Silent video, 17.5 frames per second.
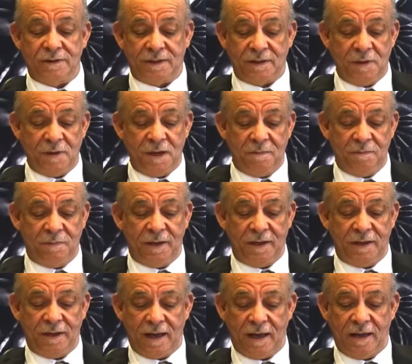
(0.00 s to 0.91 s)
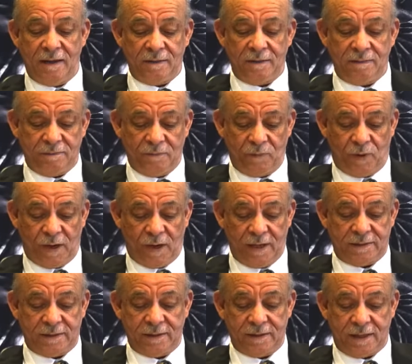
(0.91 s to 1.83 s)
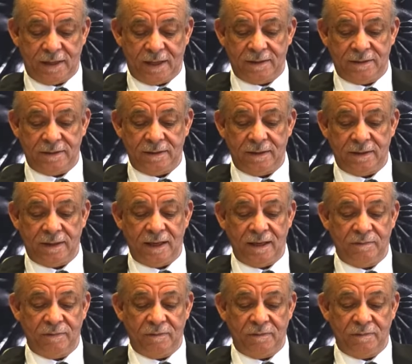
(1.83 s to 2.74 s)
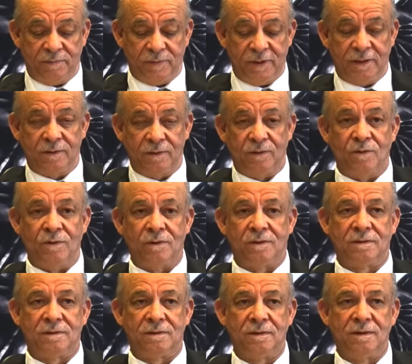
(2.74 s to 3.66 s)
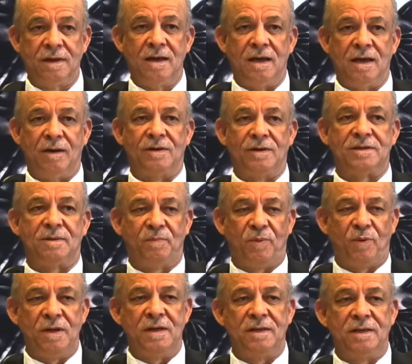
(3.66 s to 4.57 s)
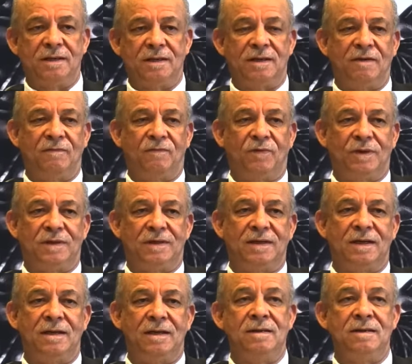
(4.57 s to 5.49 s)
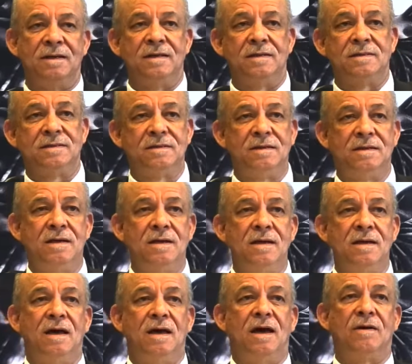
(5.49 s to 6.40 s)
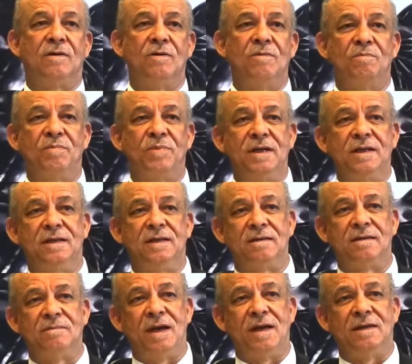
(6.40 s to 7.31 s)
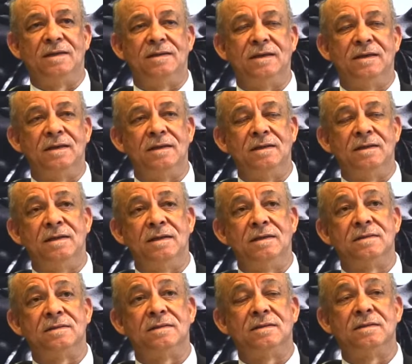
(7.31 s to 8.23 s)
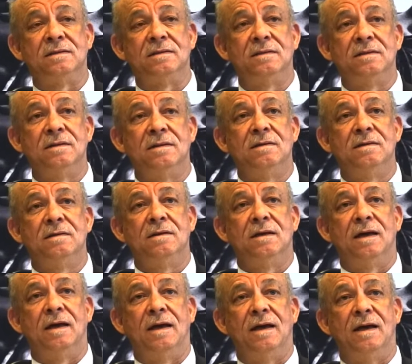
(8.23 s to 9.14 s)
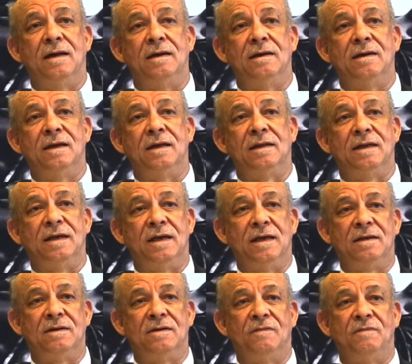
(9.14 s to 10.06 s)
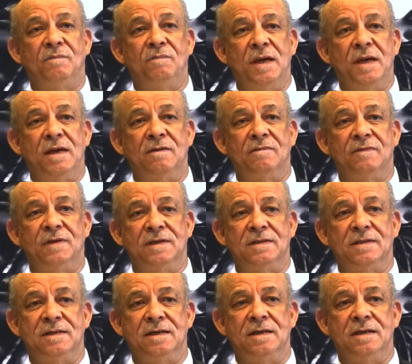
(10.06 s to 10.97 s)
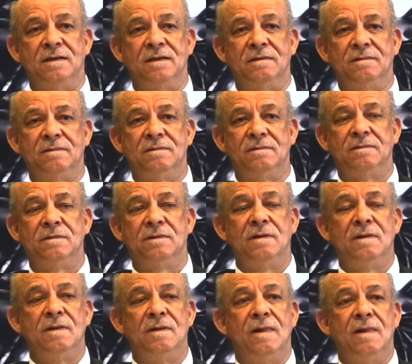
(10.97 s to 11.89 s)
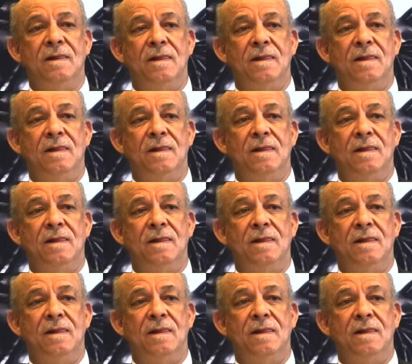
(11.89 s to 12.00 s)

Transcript: Because remember, I was a judge in the Labor Appeal Court. I was appointed there for 10 years. I completed my 10 years at the end of May of this year. Mm.